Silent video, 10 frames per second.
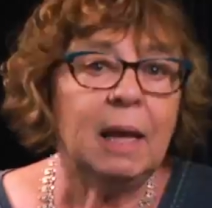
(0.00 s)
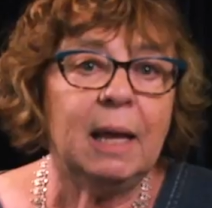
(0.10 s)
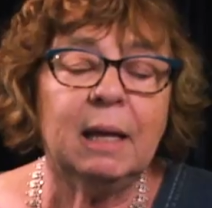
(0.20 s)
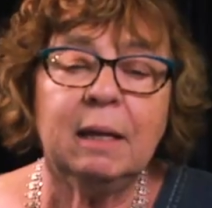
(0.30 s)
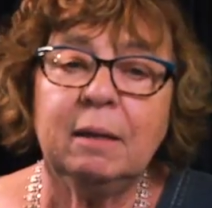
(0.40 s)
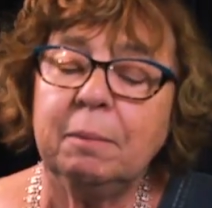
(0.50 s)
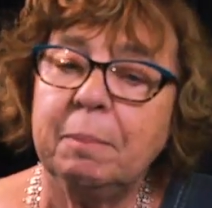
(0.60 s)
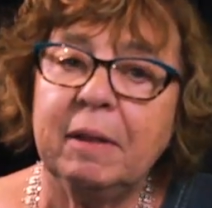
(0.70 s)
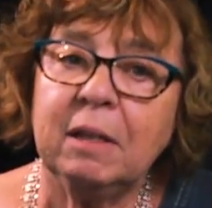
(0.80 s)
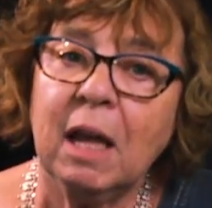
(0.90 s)
And
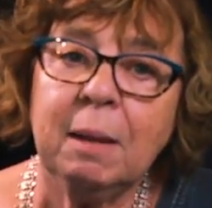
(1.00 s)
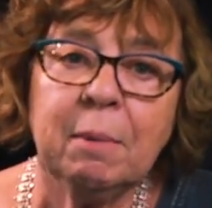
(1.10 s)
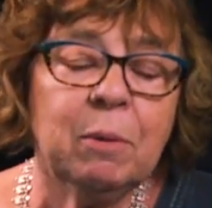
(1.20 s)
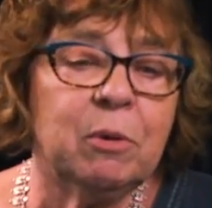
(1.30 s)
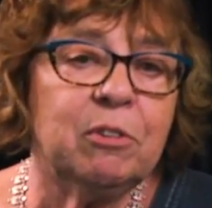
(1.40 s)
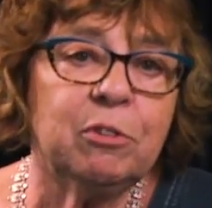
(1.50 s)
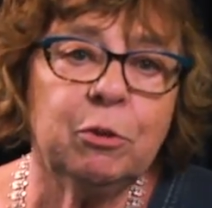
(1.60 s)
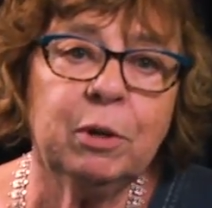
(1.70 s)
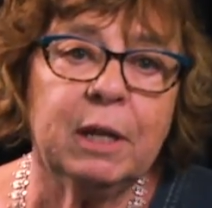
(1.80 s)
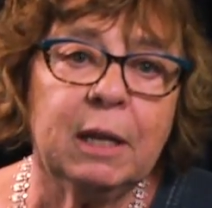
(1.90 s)
by the time I was
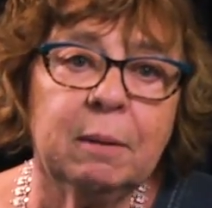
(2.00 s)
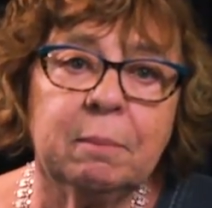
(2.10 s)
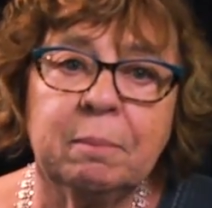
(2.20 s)
30,